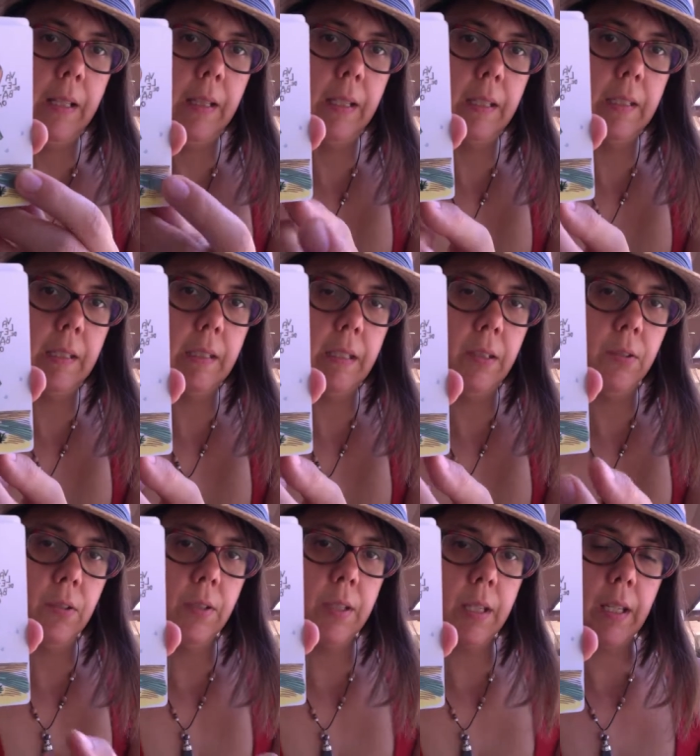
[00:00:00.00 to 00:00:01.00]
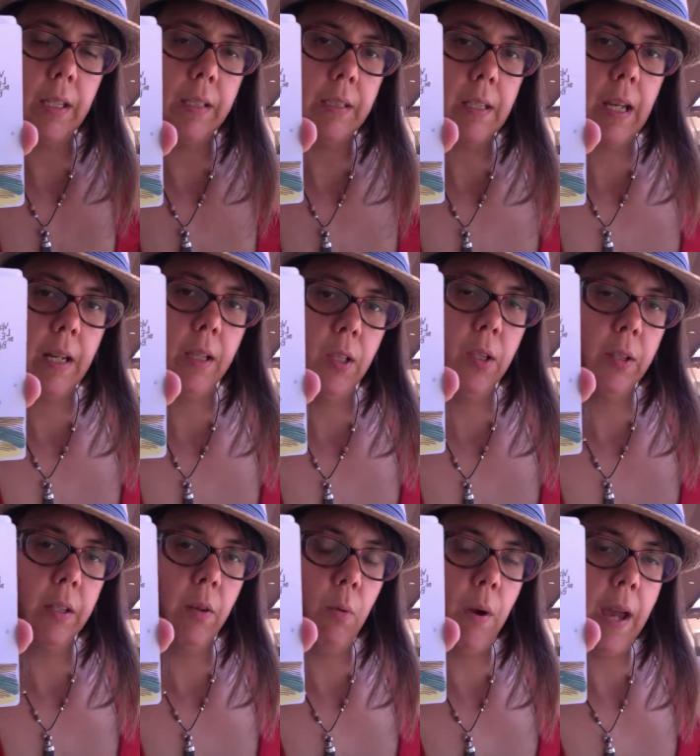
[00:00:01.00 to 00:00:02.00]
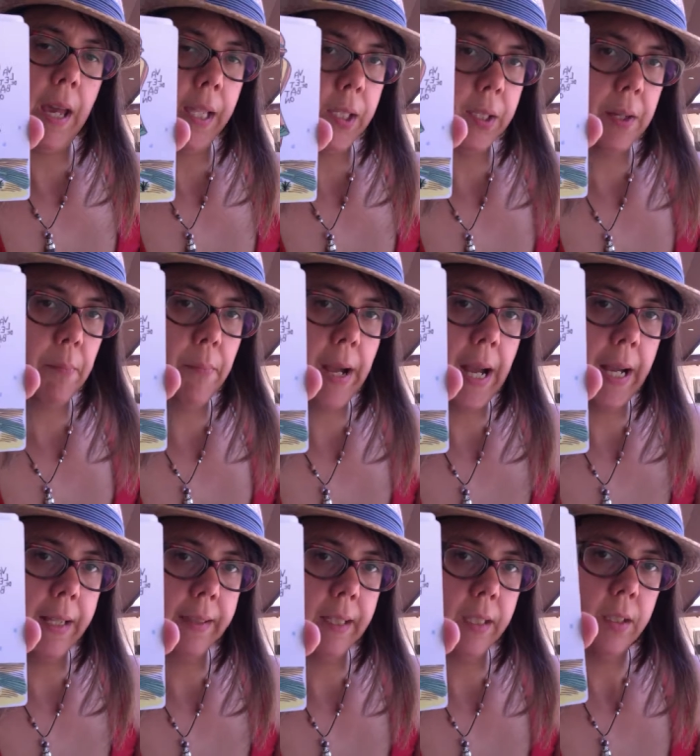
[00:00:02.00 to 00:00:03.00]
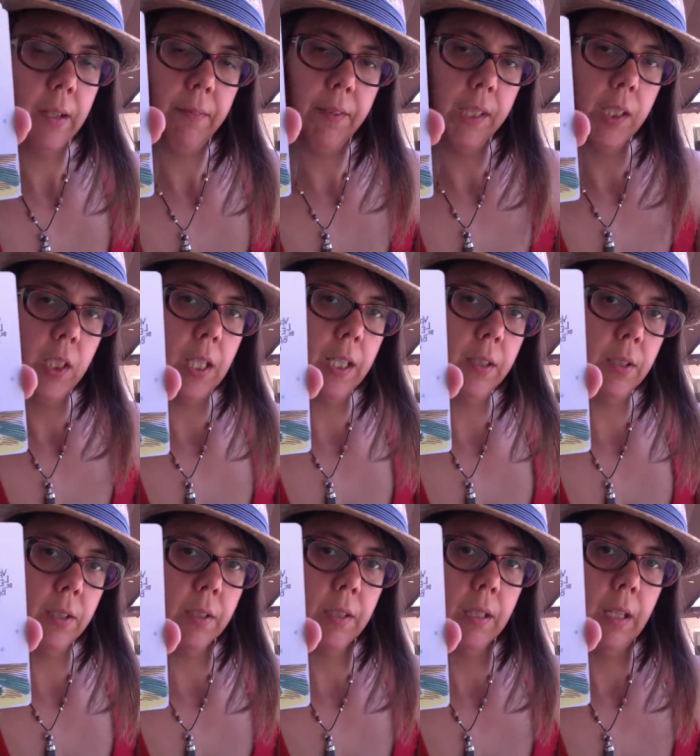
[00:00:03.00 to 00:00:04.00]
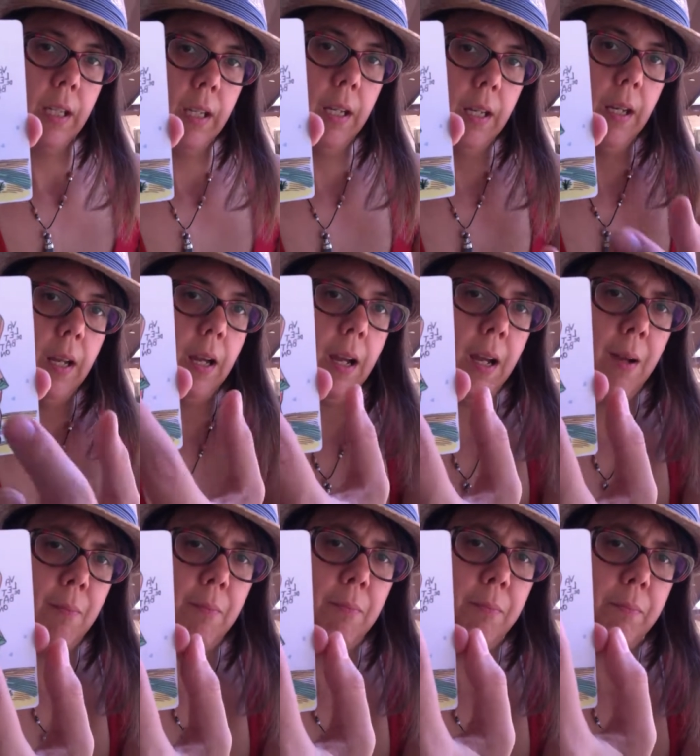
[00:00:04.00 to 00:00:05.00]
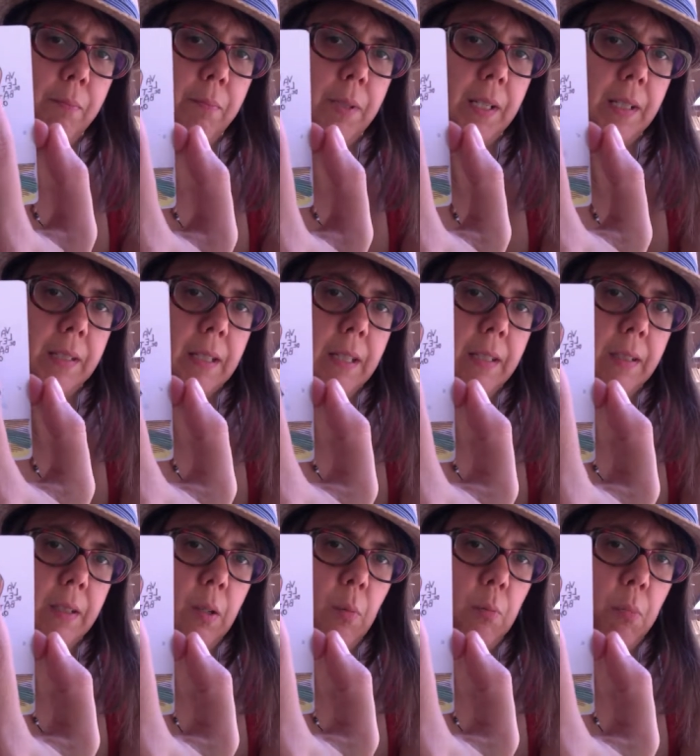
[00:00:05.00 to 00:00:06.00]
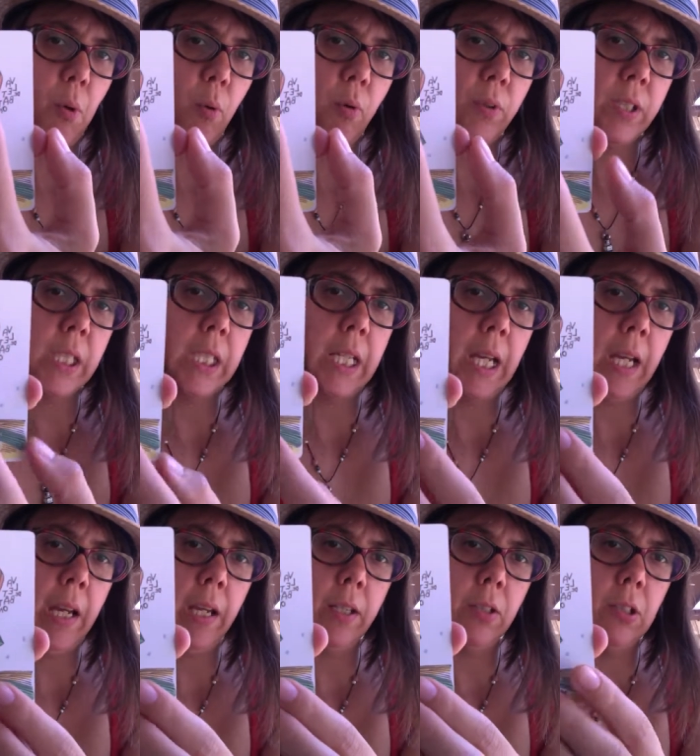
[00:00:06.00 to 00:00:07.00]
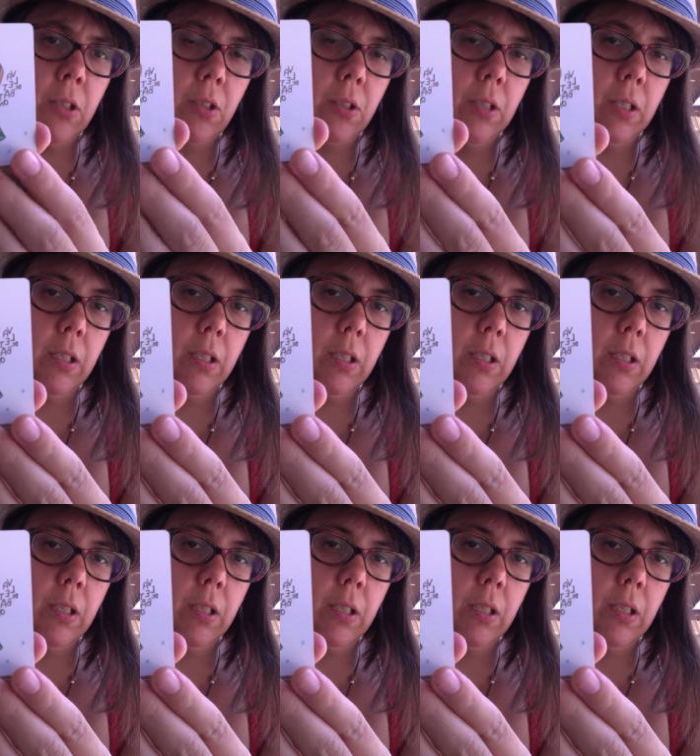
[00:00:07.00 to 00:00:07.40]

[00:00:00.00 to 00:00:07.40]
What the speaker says: This is interesting. He's kind of looking away, looking back. That definitely changes. But he's got this little porn stash.